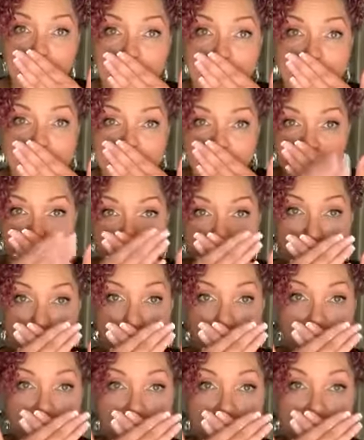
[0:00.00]
don't say
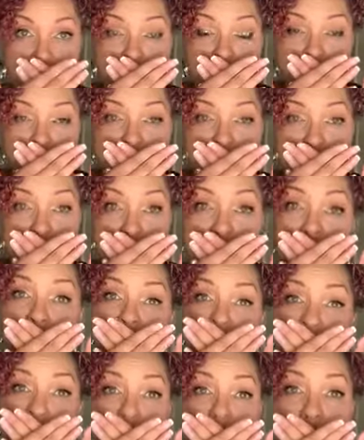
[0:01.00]
anything.
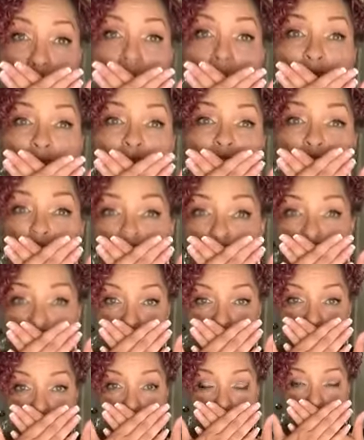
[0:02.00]
And the fact that you
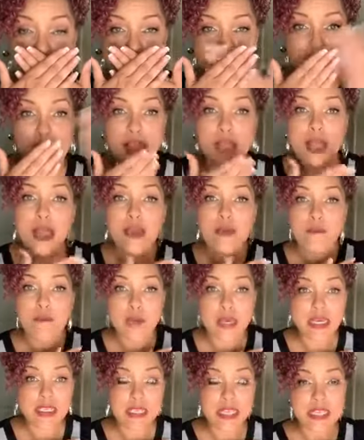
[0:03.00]
don't say anything
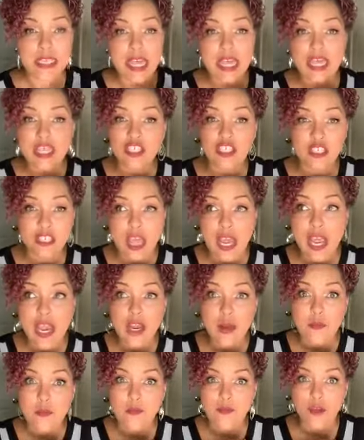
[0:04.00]
means that they can just
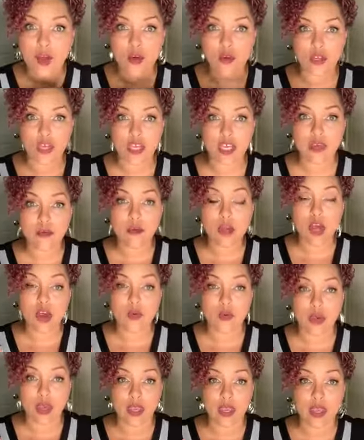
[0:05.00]
hang up the phone and keep
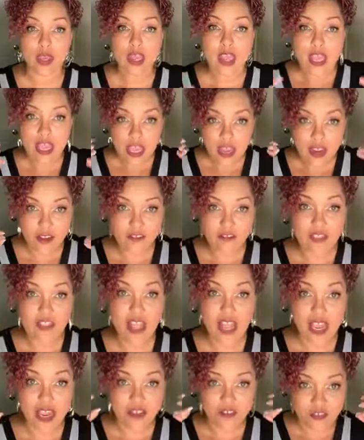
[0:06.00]
going
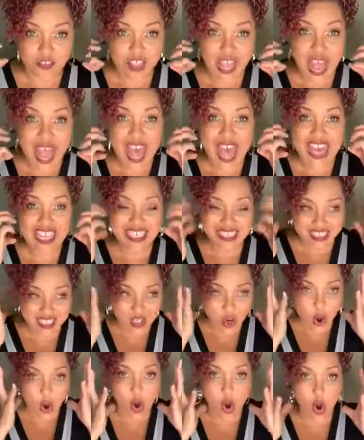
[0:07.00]
if, the, if that
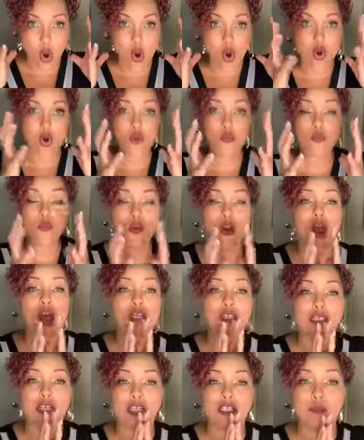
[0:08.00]
whole
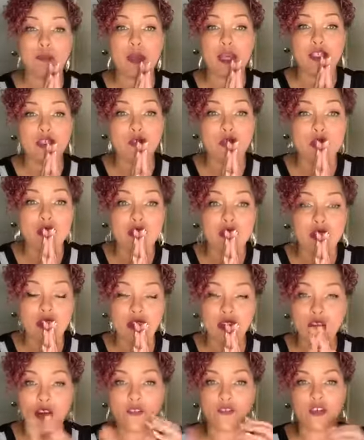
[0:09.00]
process makes you a
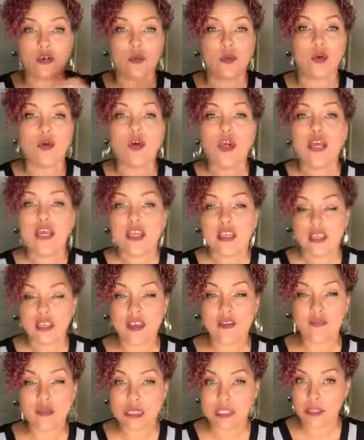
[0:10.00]
little uncomfortable,
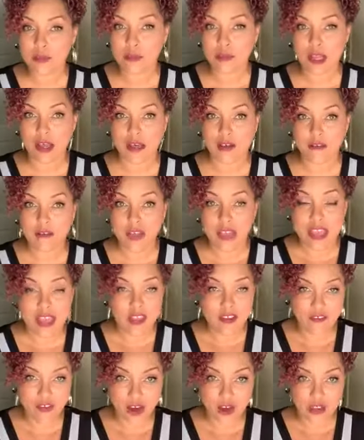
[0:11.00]
give me some love.
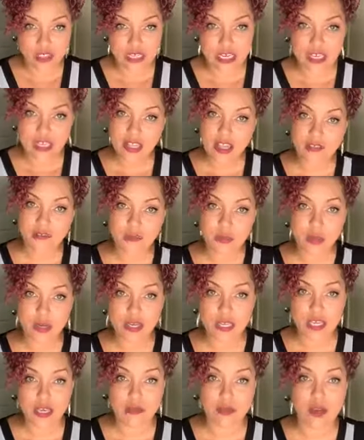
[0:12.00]
If I don't see any love, I'm
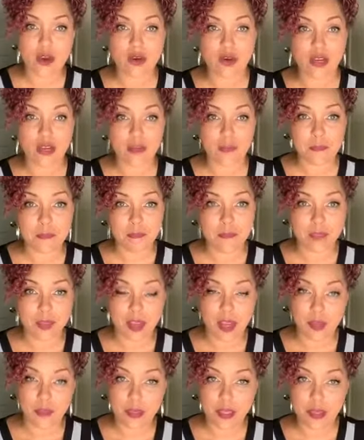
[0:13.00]
going to keep going.
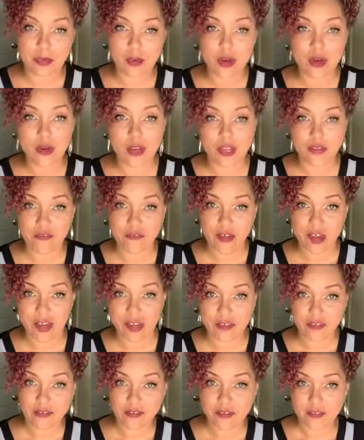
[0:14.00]
I'm keep going in
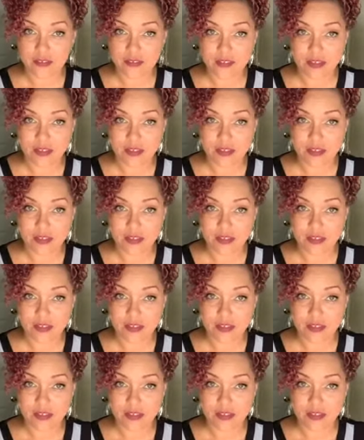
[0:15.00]
five.